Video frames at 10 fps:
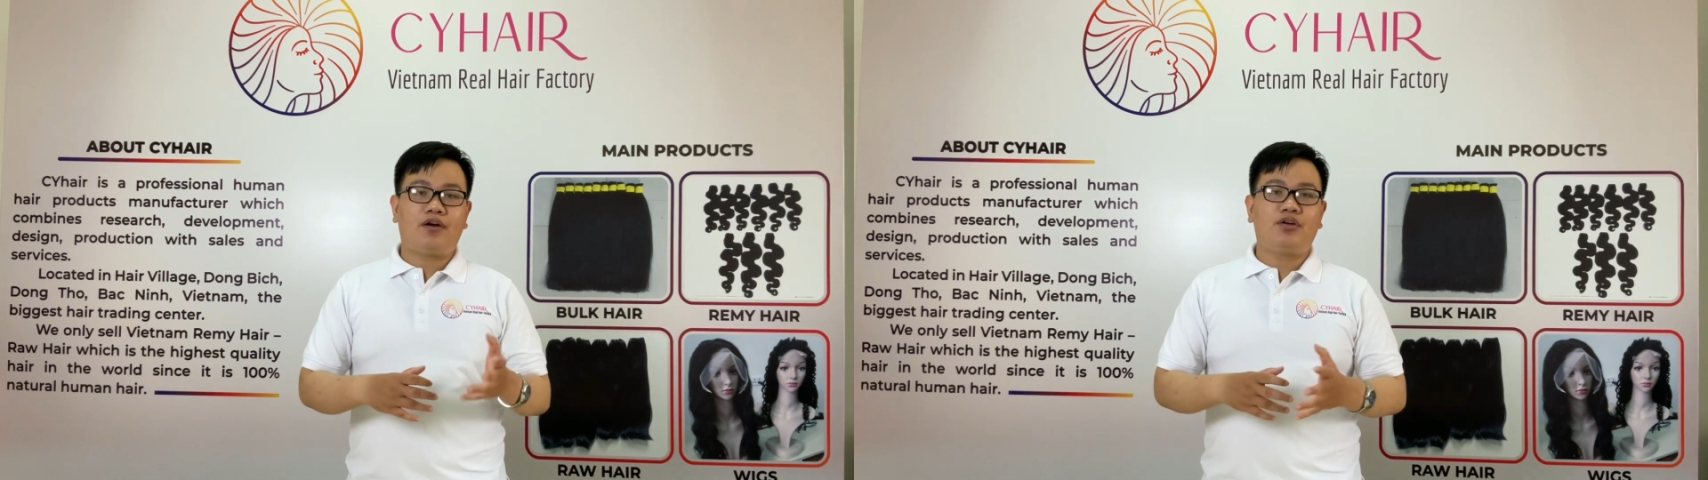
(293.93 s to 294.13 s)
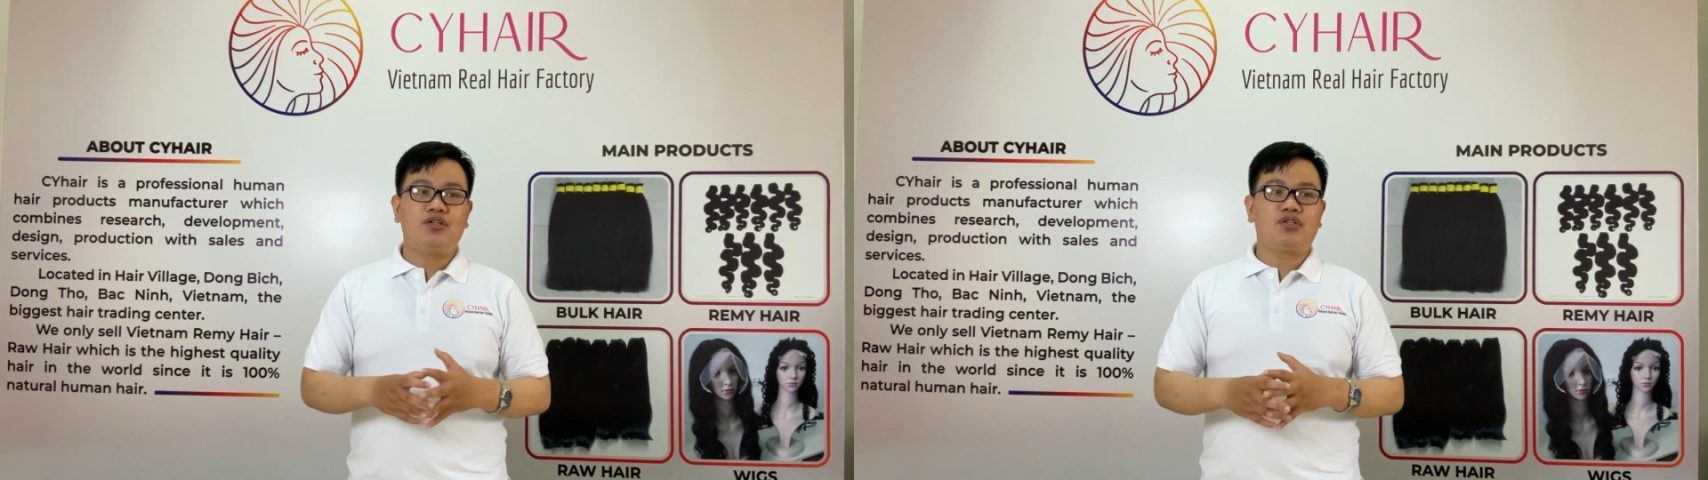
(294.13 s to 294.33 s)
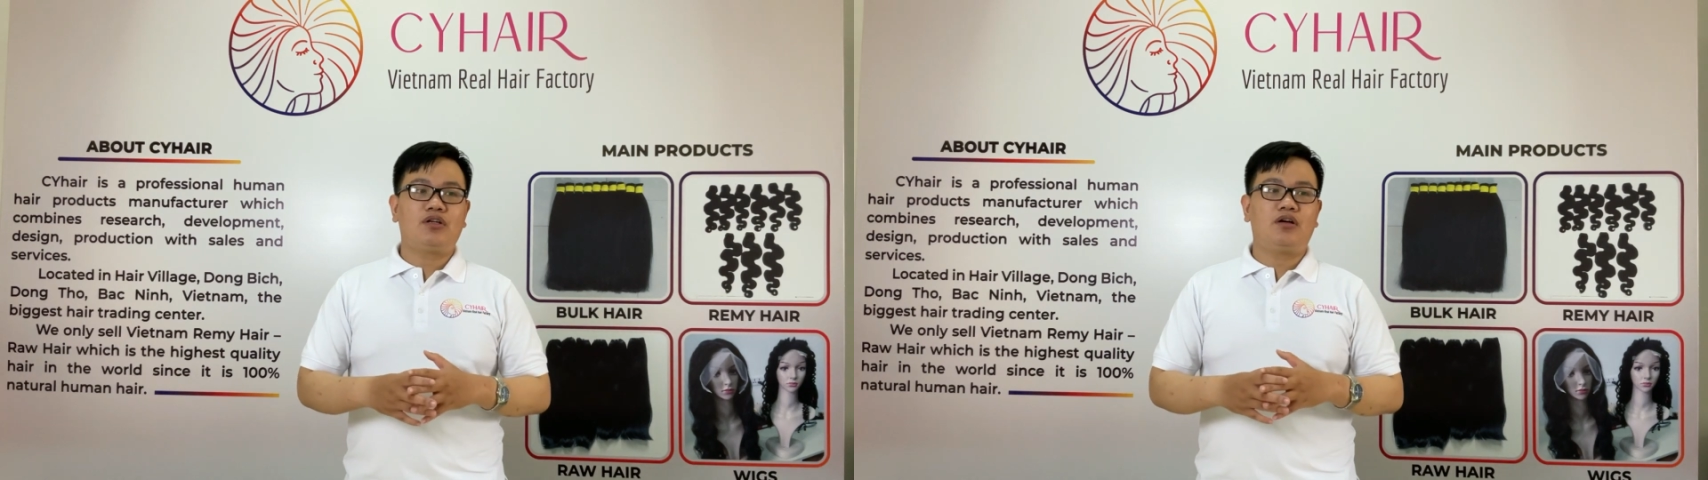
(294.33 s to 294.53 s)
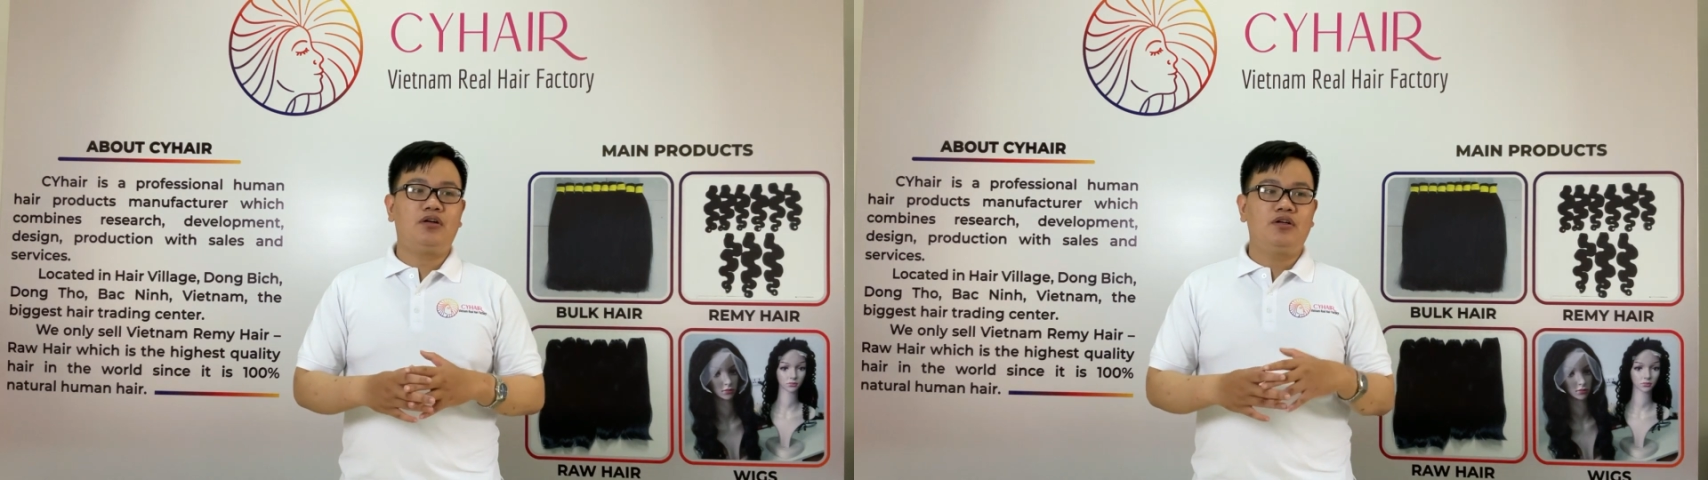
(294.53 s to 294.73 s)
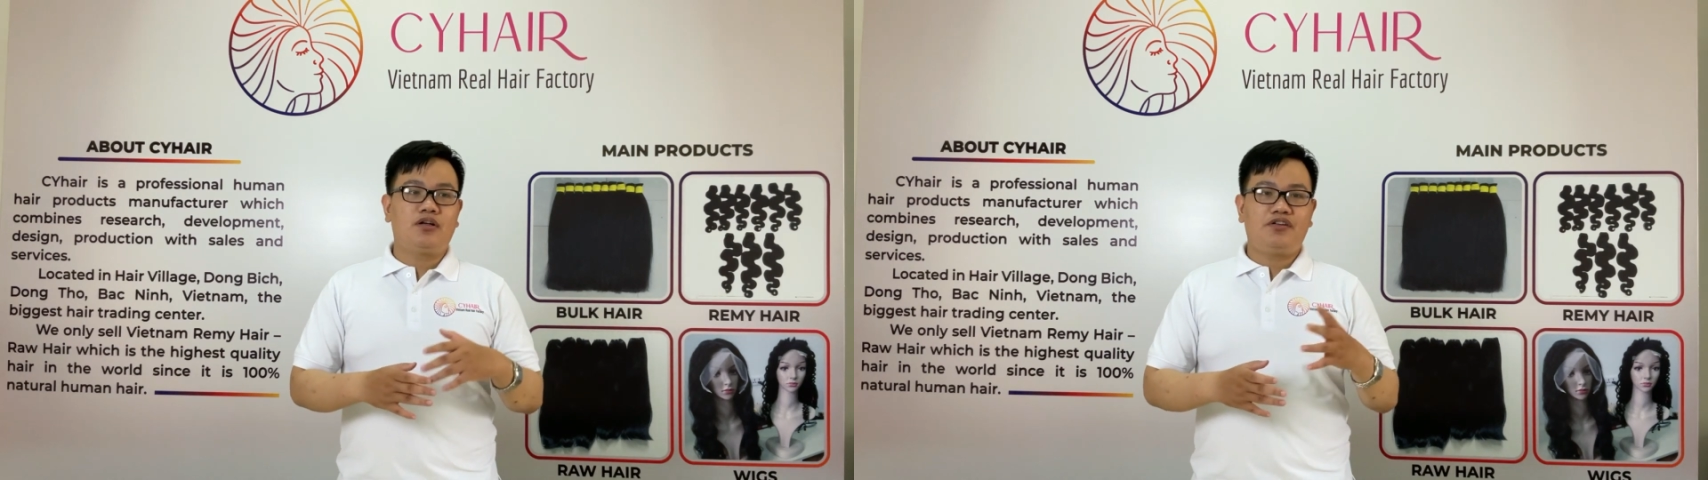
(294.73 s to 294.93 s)

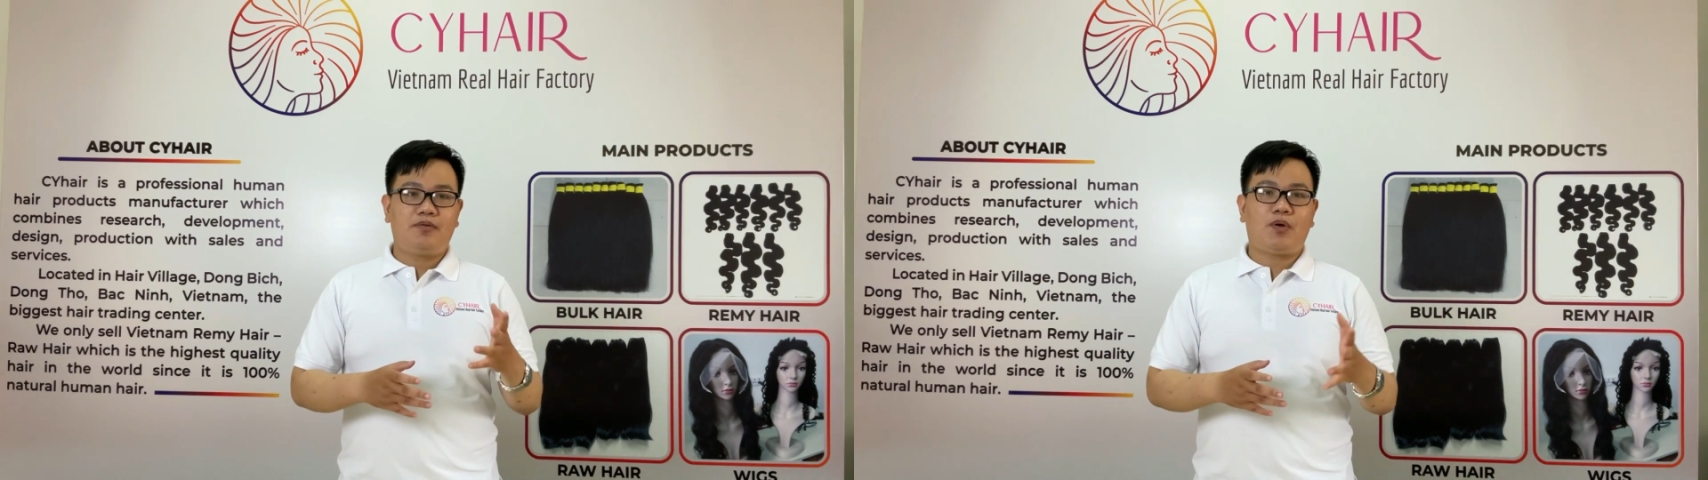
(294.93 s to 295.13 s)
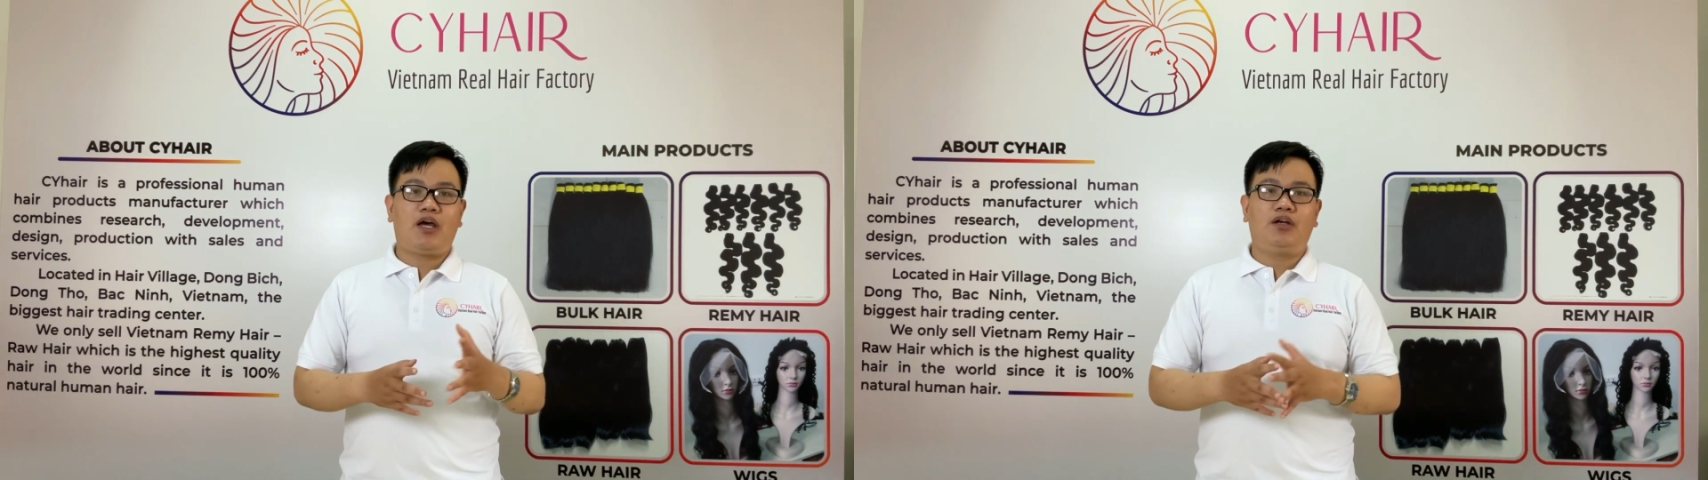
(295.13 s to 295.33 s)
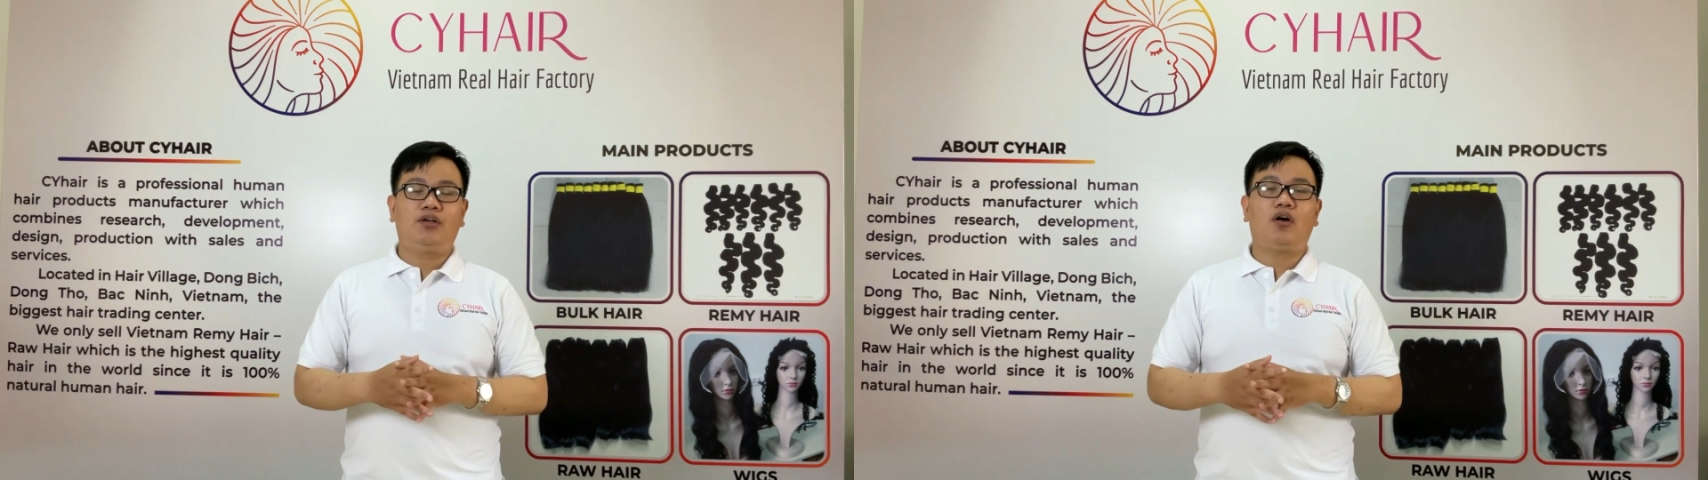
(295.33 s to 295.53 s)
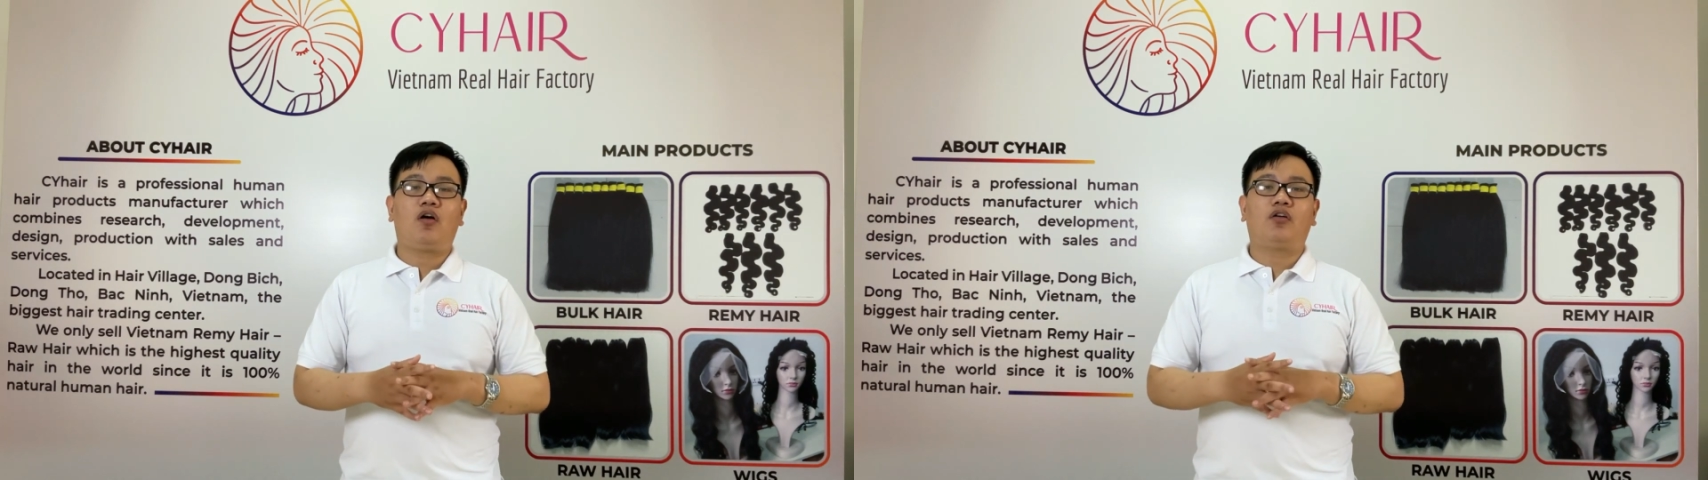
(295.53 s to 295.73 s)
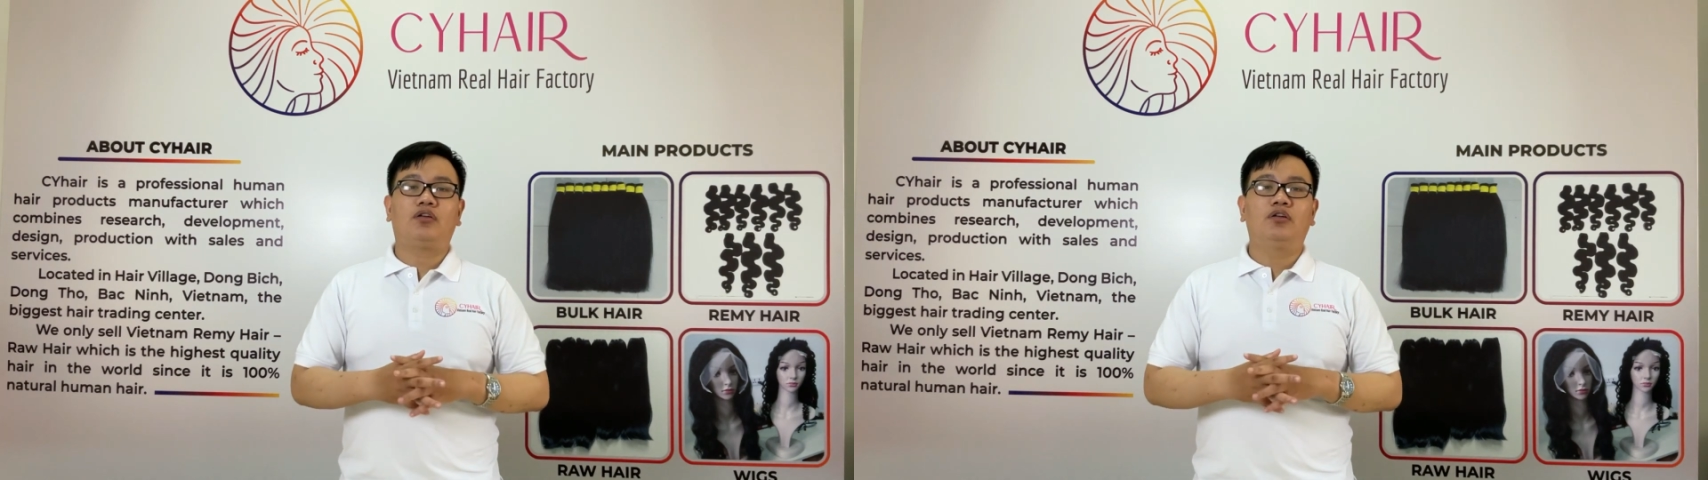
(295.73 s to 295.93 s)
conditioner, depending
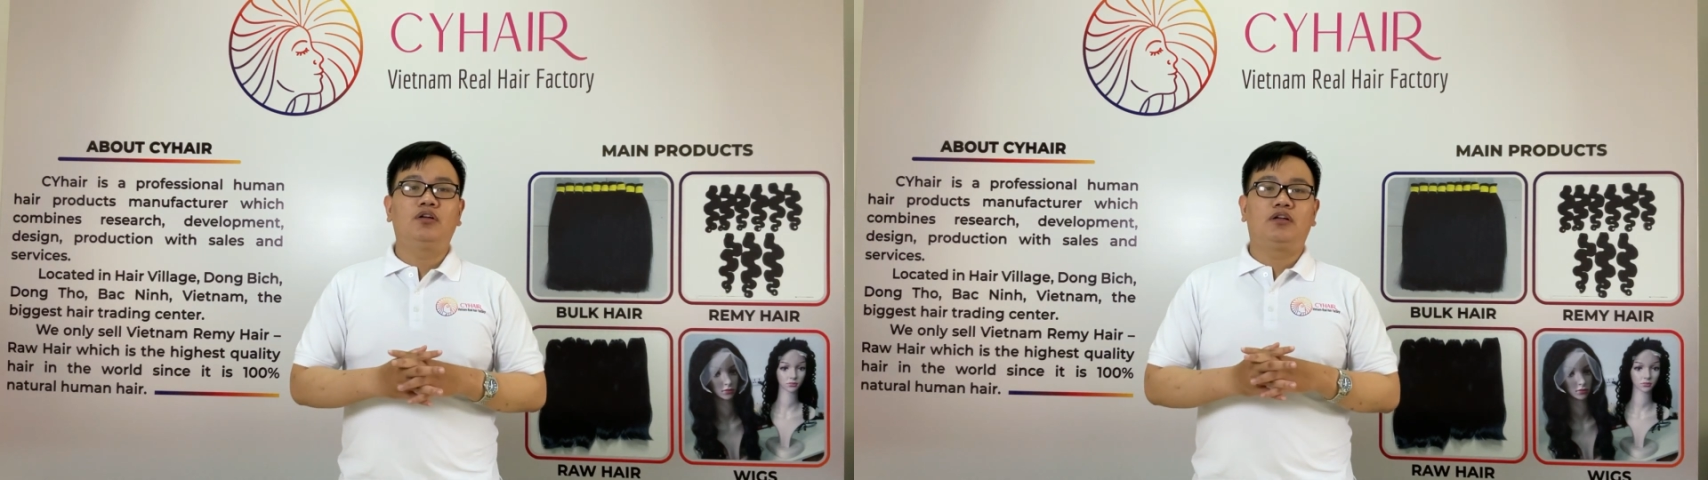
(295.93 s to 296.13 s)
on